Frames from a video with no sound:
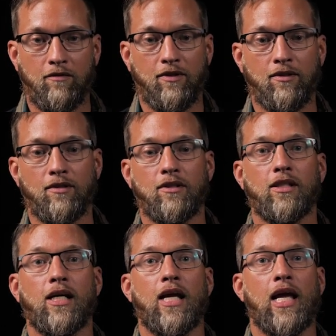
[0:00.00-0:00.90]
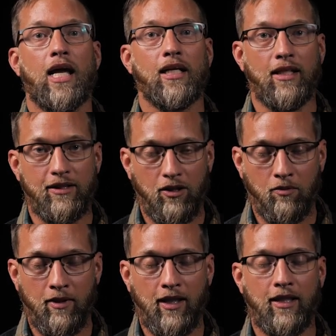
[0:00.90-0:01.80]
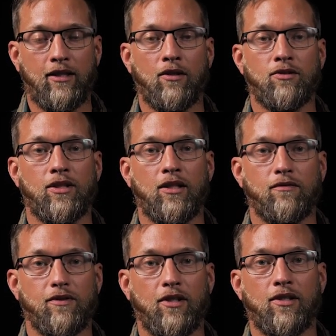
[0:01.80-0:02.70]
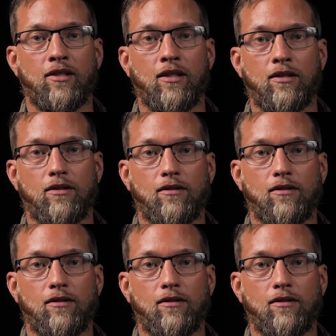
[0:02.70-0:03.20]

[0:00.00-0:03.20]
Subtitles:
officer, and they told me I had to go to jail for 30 days.